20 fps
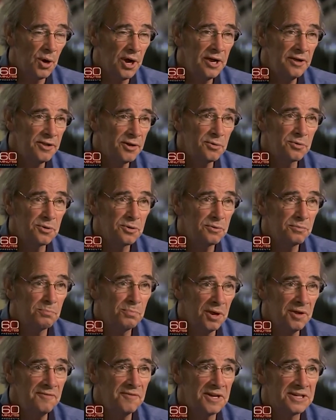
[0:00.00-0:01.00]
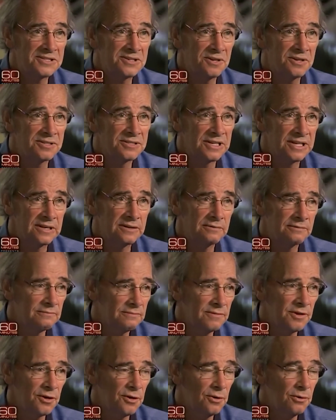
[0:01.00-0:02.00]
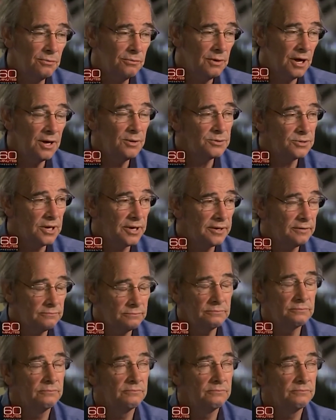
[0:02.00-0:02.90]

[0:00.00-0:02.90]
away and there were blood vessels. And, you know, I was like